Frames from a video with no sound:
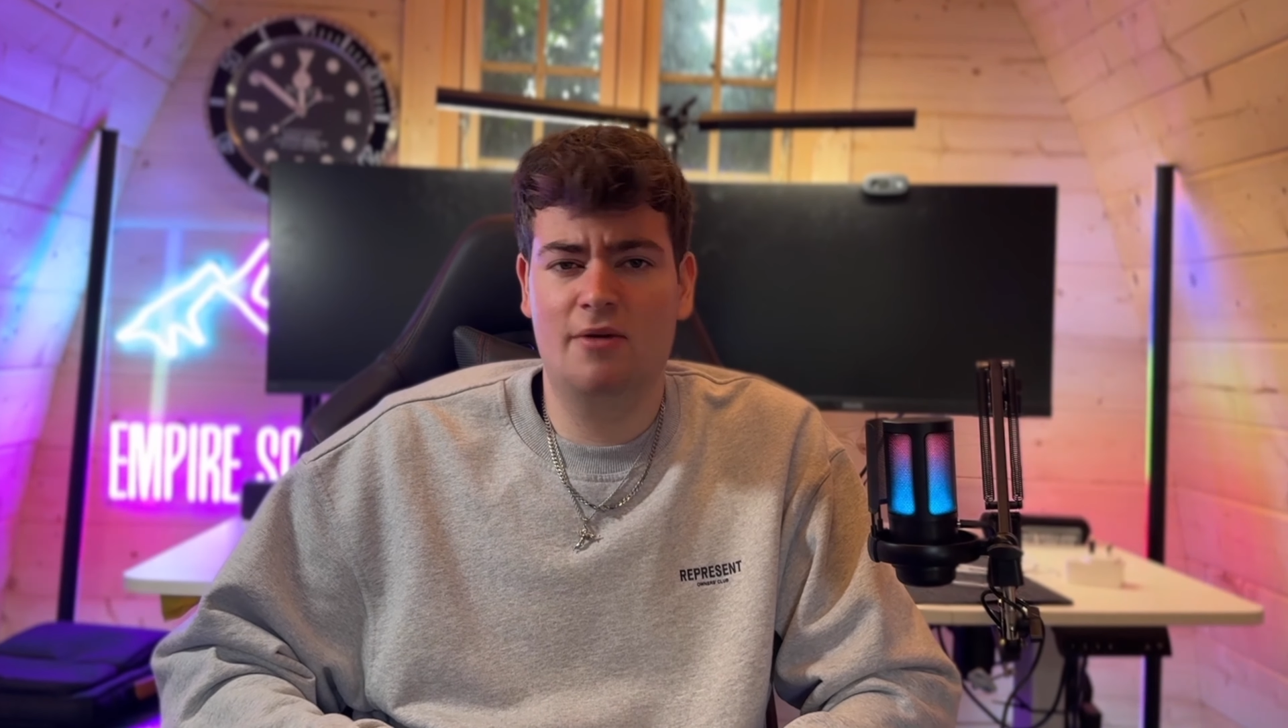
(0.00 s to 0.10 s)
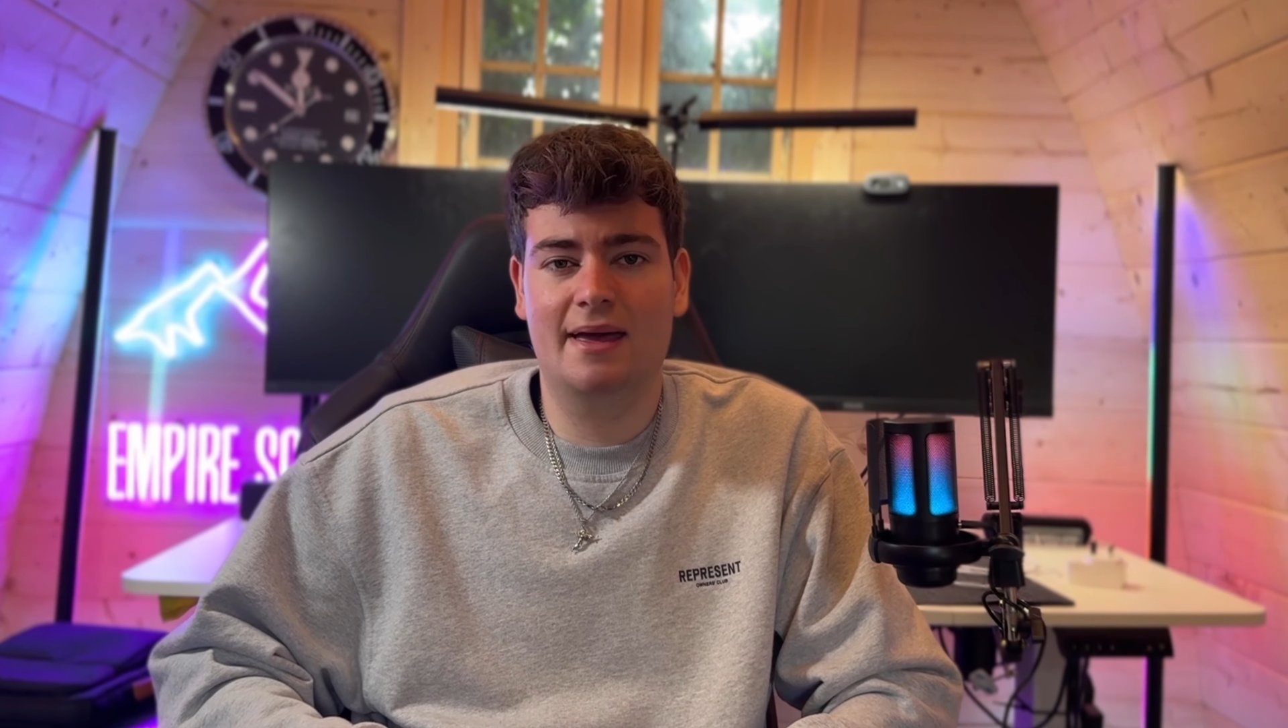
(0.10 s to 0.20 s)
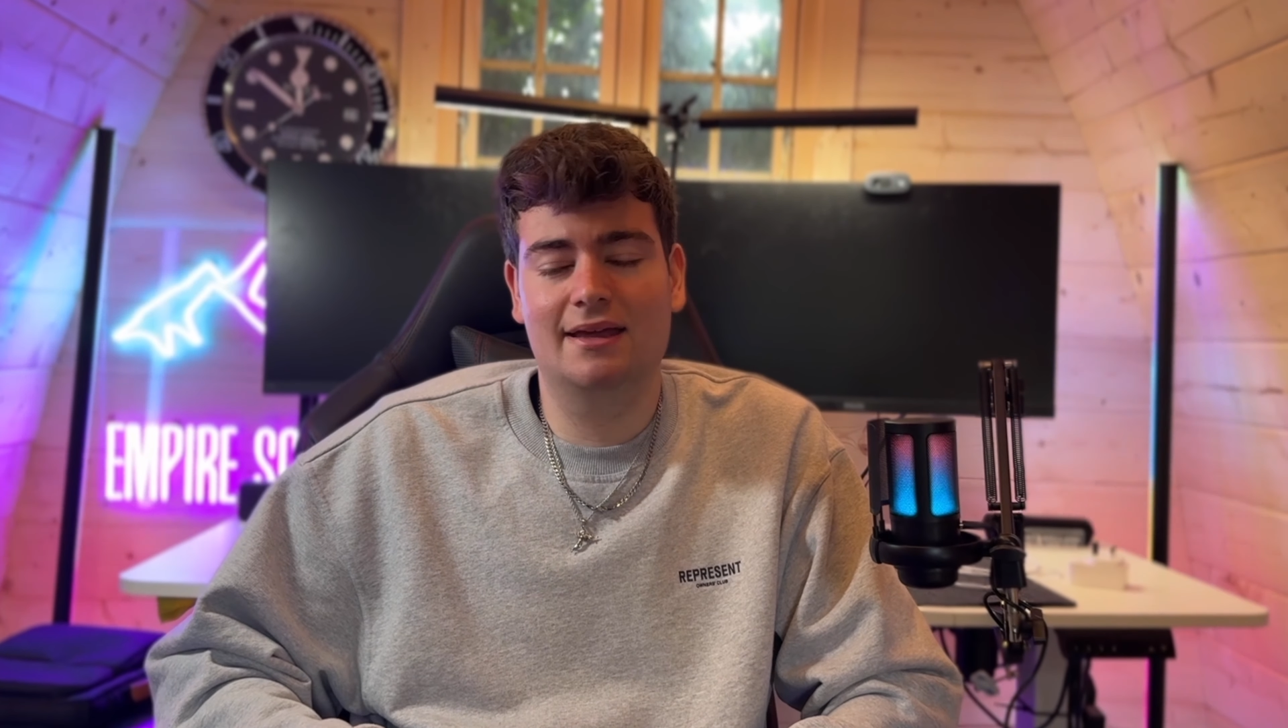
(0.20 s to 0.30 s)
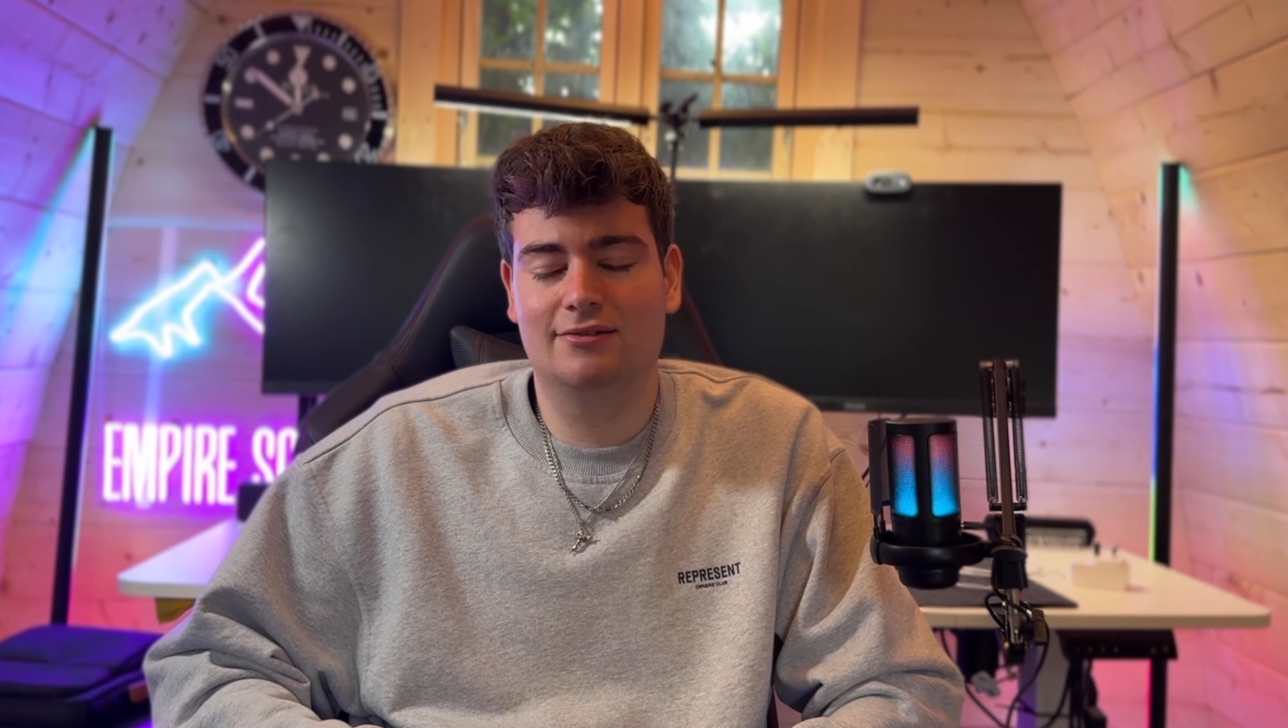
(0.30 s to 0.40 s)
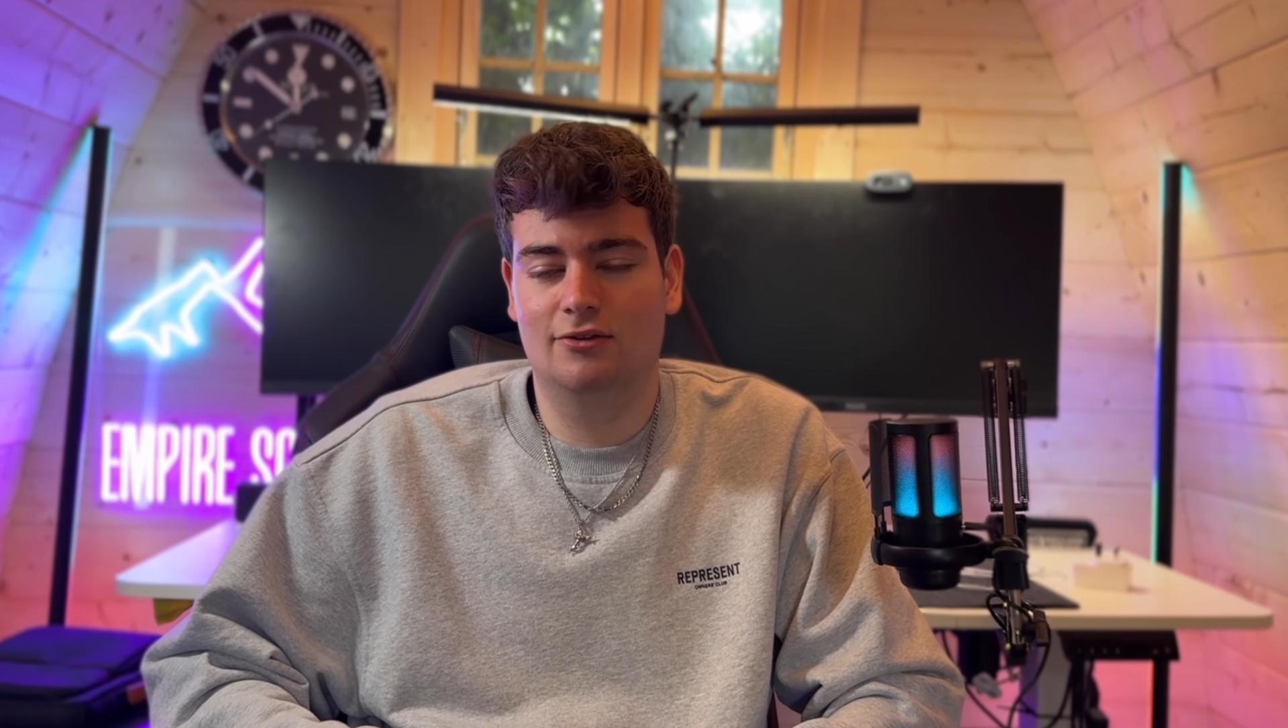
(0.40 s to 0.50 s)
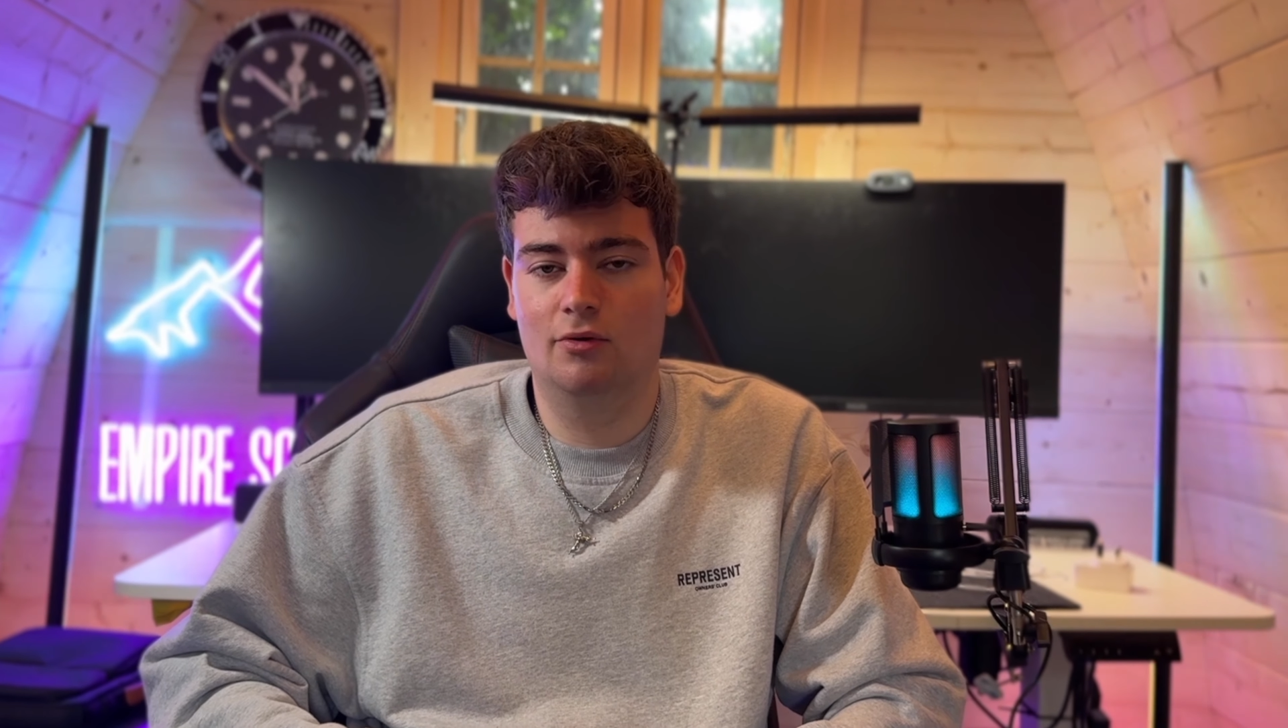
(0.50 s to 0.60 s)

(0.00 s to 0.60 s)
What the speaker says: go back into